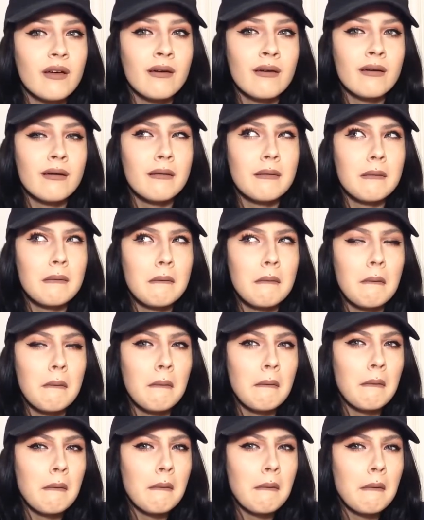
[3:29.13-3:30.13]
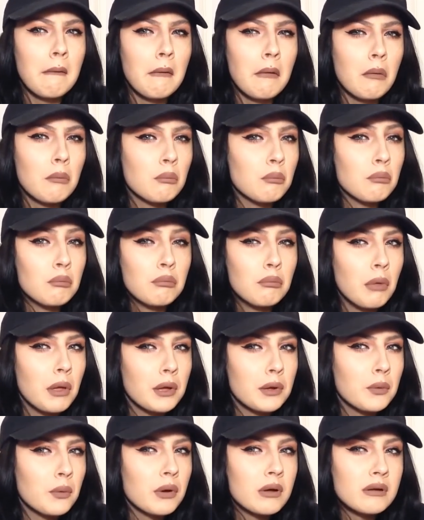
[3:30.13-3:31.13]
Like, uh,
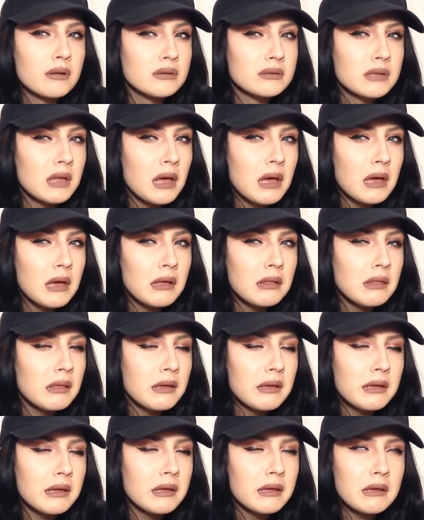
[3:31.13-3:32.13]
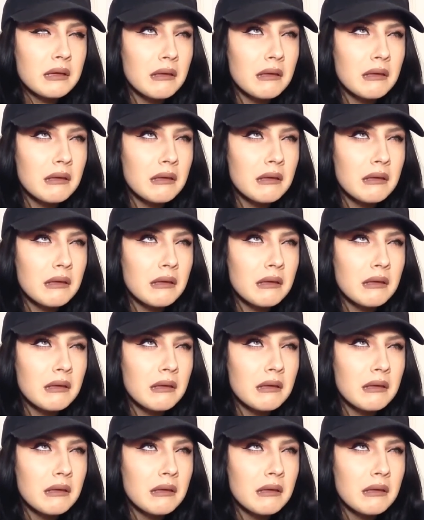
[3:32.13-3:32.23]
like what is that? Like,